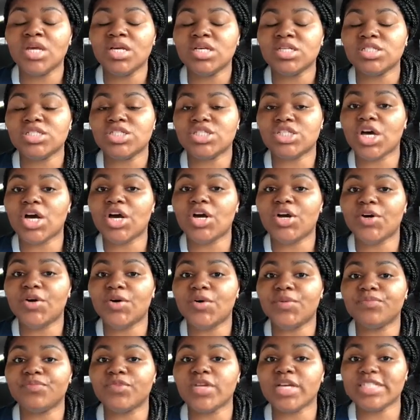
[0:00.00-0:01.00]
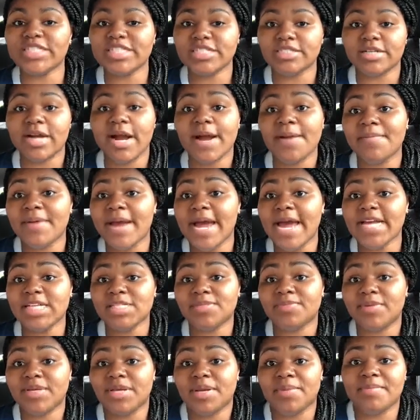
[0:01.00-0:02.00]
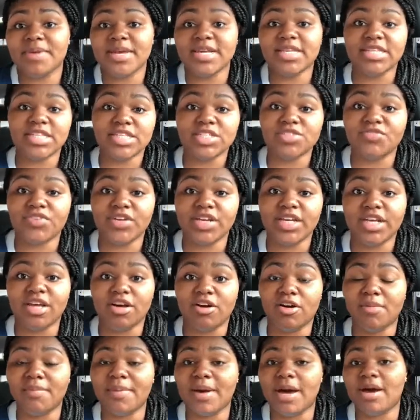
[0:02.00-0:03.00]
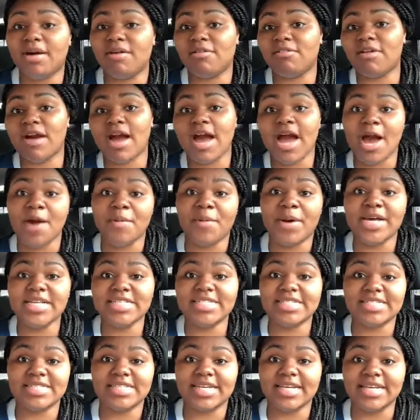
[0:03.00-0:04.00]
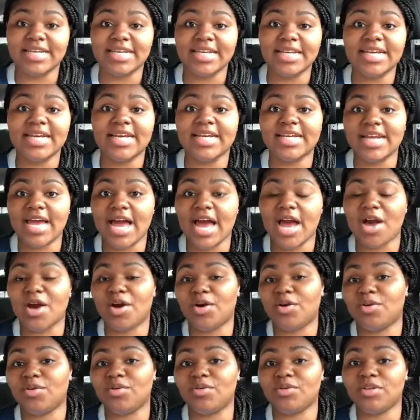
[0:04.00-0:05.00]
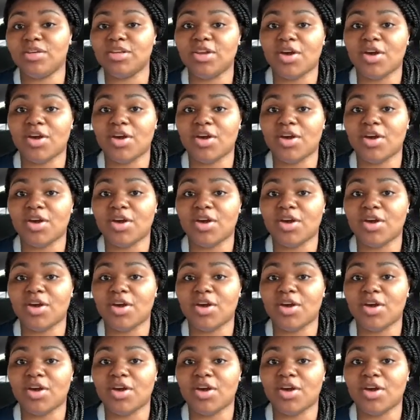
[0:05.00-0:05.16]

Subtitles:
So a subscriber asked me to make this video about how I study and how,